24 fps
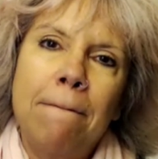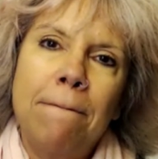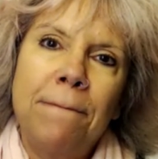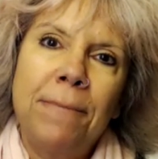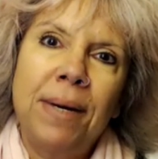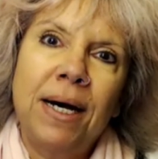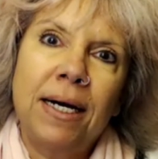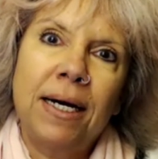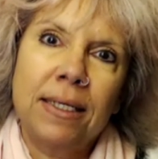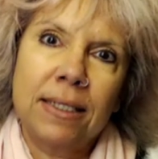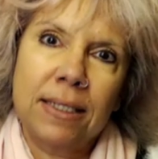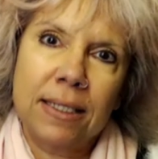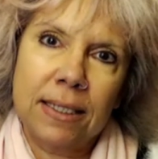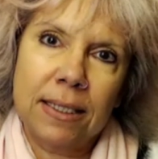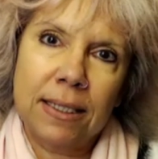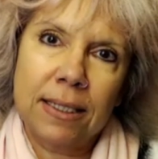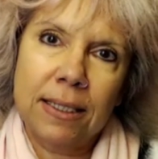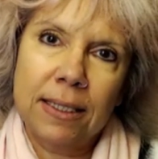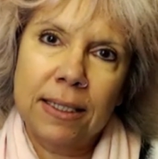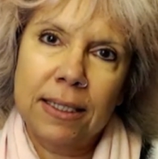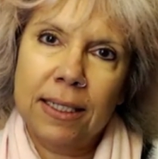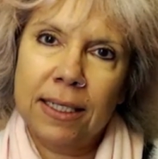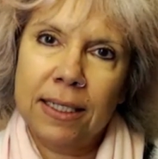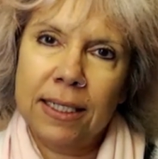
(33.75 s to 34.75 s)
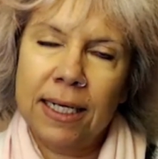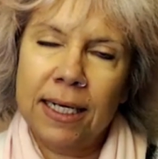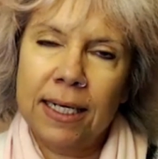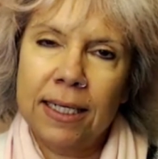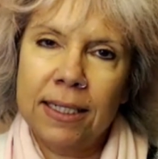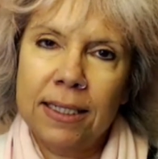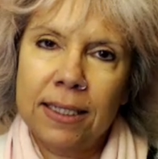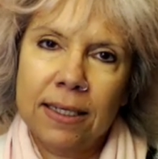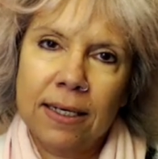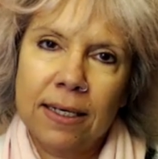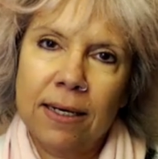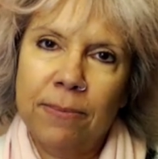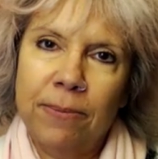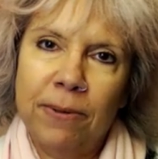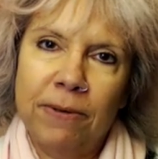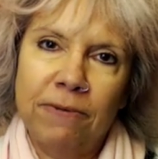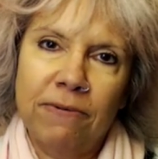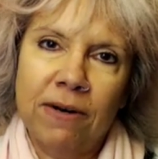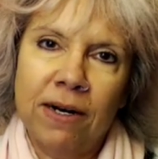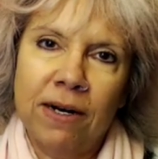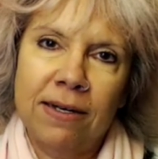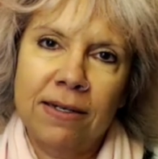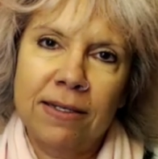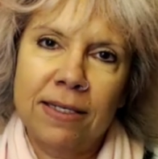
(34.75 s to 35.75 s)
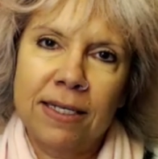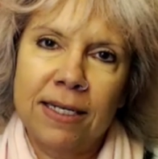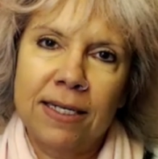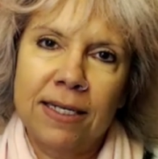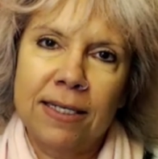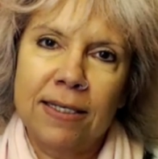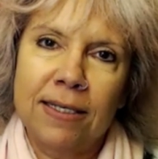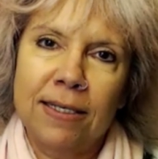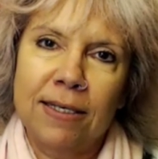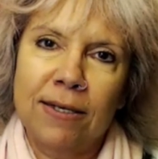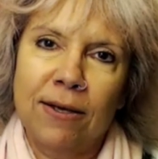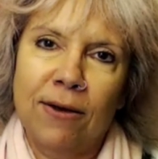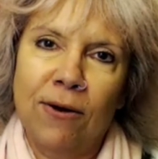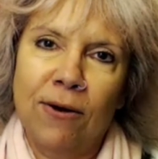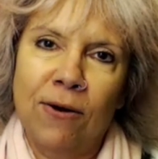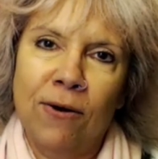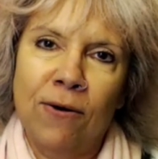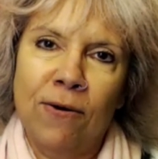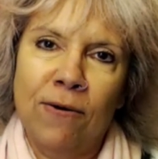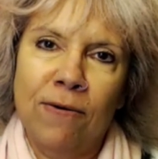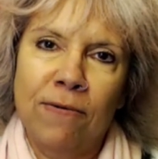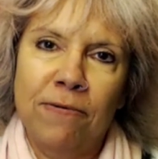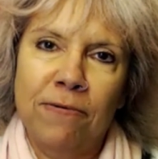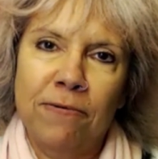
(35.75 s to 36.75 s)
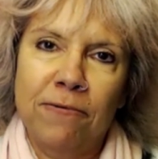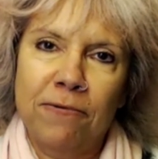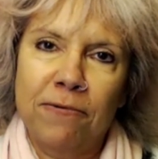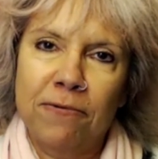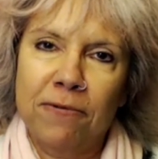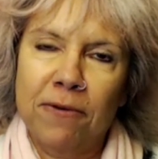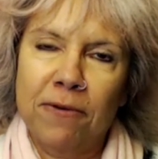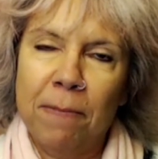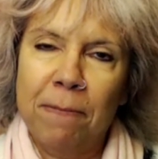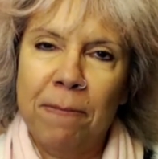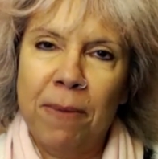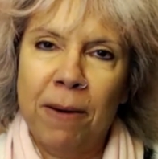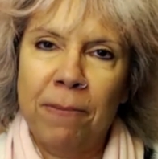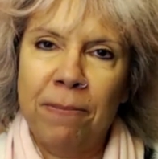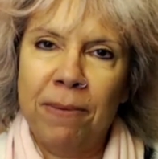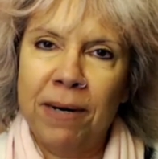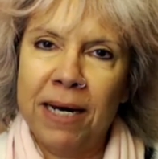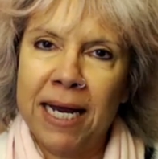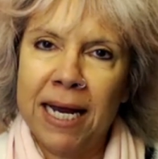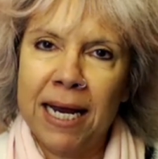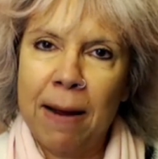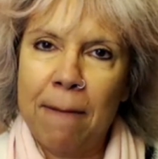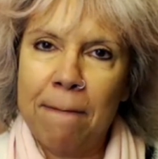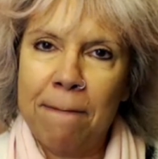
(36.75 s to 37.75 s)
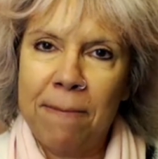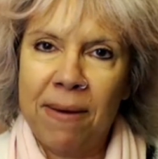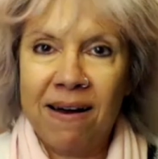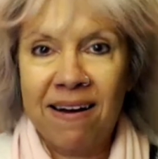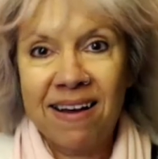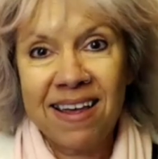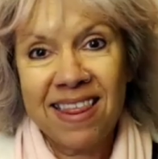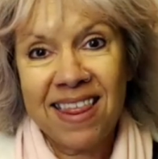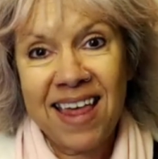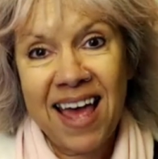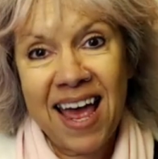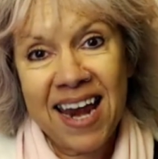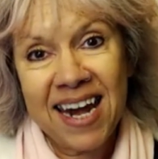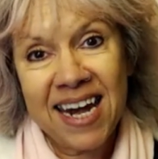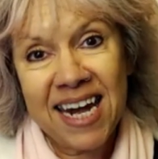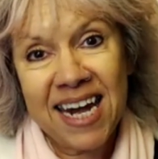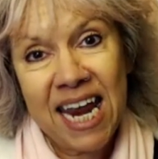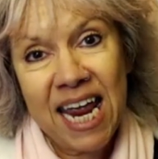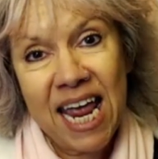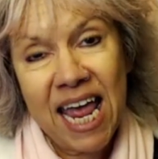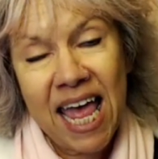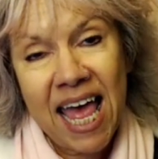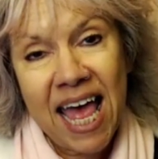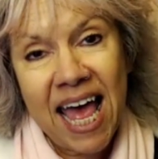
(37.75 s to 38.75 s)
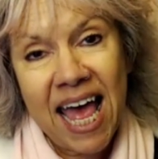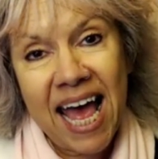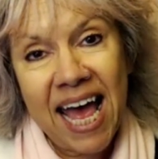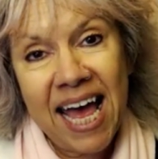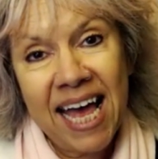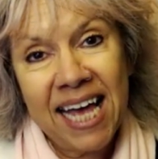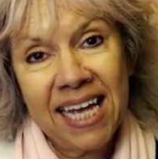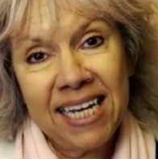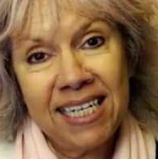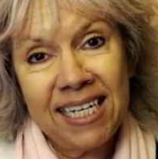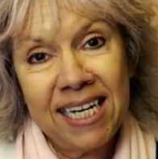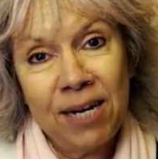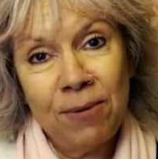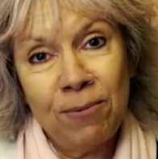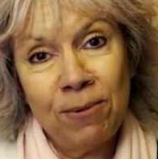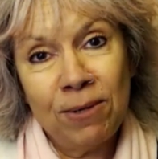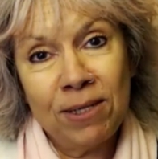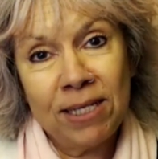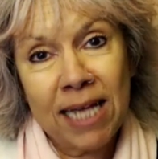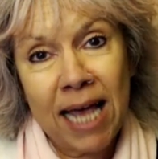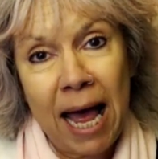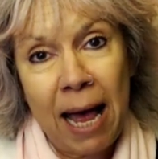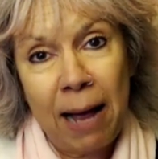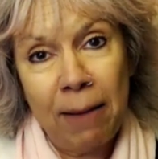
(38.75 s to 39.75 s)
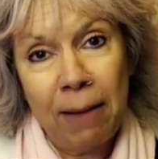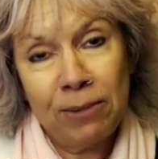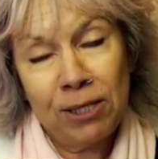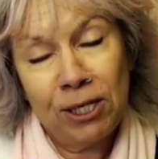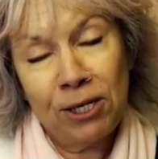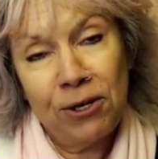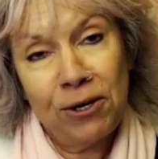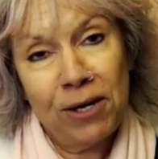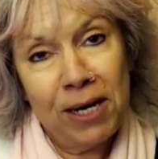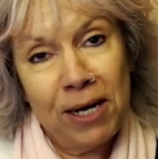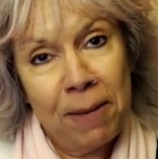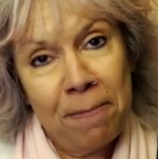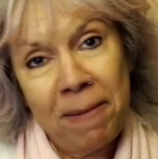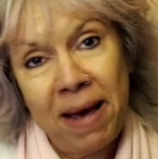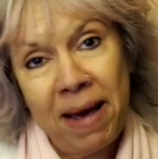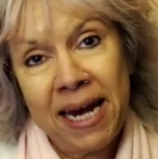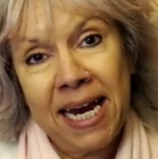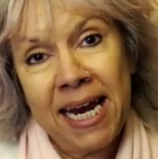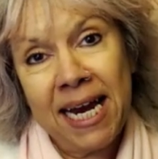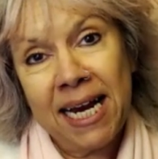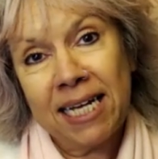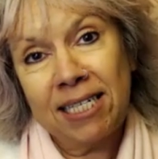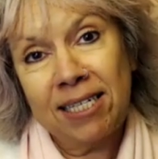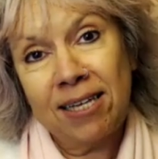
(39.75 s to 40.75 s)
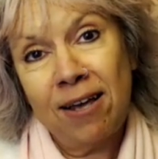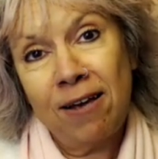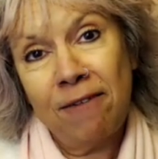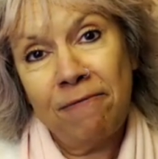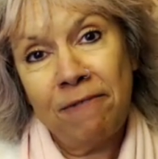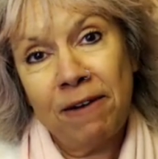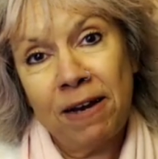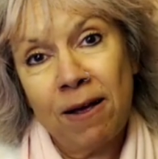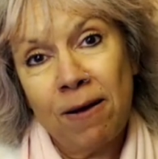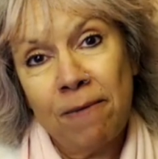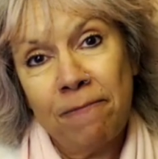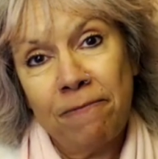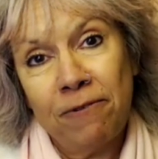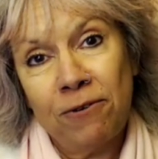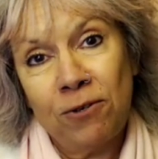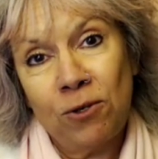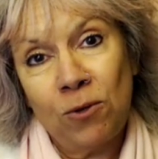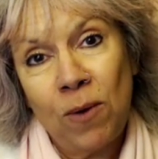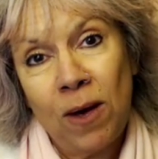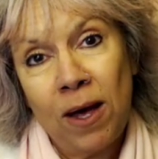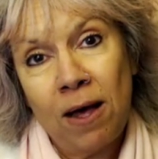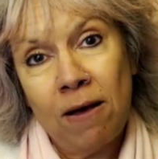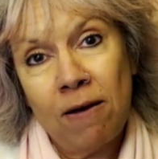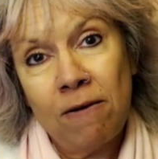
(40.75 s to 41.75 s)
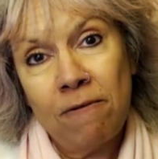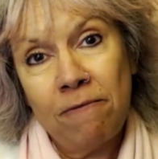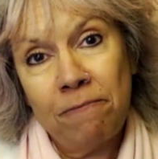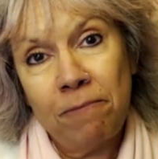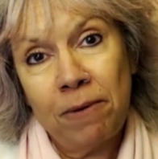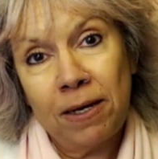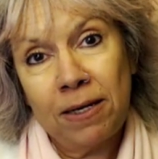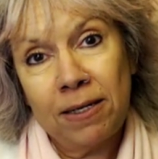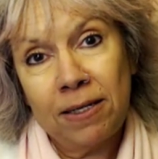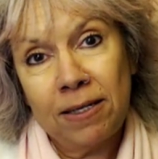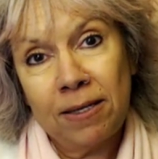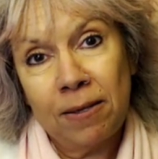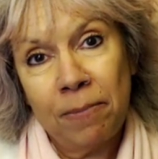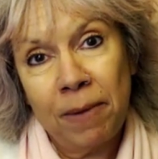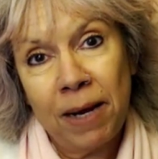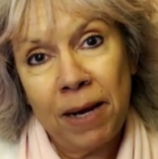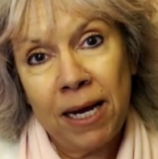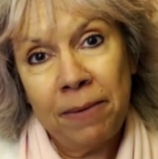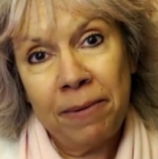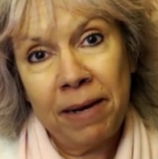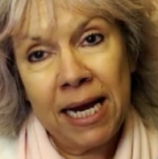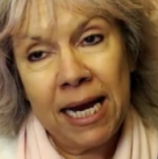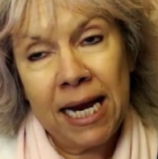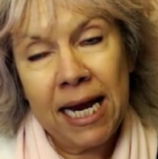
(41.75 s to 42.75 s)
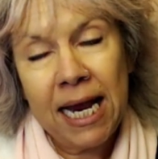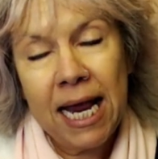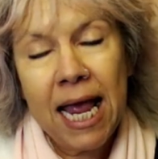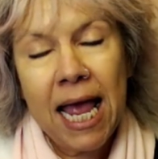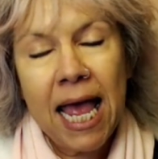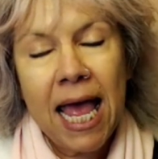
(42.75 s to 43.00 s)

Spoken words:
But I'd had a couple of glasses of bubbly by then, and it was absolutely manic serving up for 12 plus the baby.